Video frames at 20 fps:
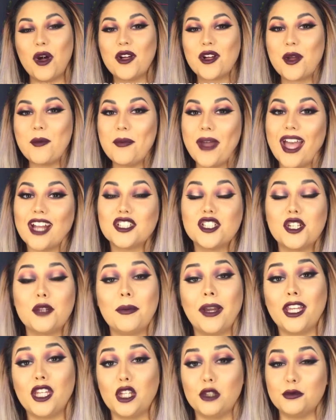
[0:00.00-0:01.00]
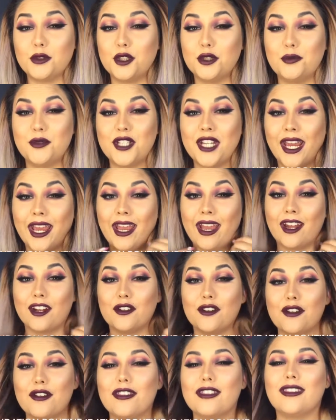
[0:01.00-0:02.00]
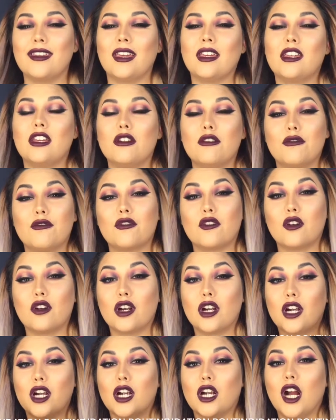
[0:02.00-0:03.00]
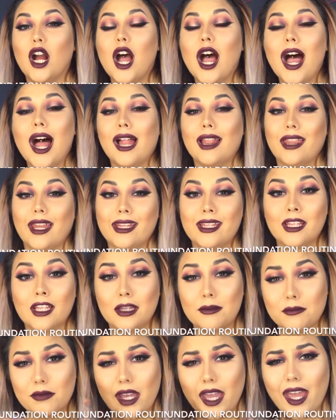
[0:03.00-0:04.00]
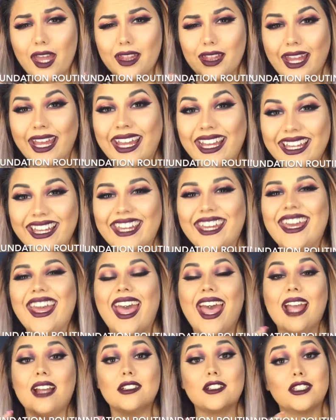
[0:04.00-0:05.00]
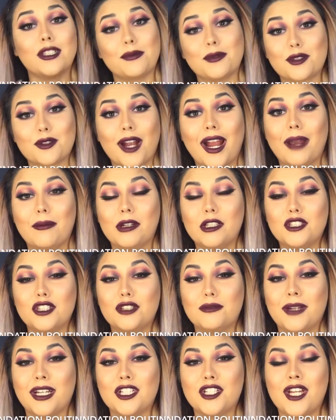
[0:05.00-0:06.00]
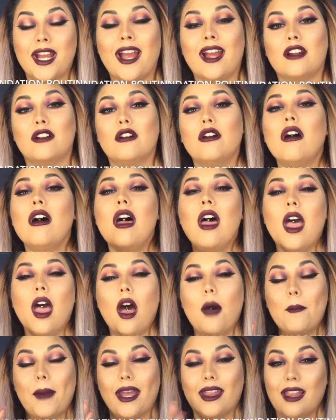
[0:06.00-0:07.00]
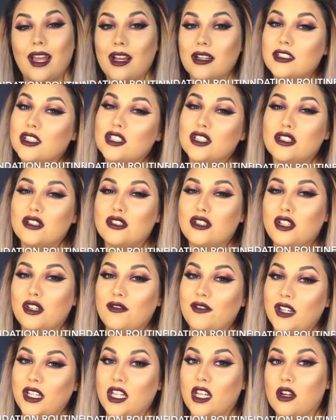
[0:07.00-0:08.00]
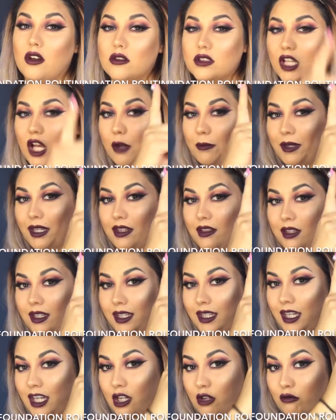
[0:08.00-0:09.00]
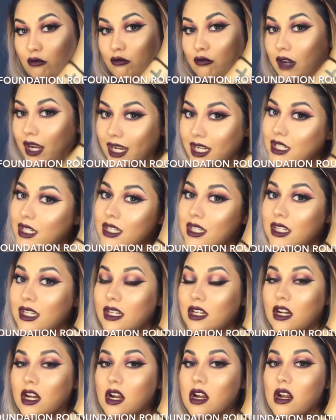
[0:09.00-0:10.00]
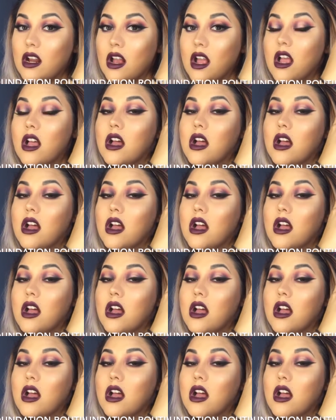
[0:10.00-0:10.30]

Welcome back to my YouTube channel. Thank you for liking and subscribing to my channel. My last two videos I'll be linking right here.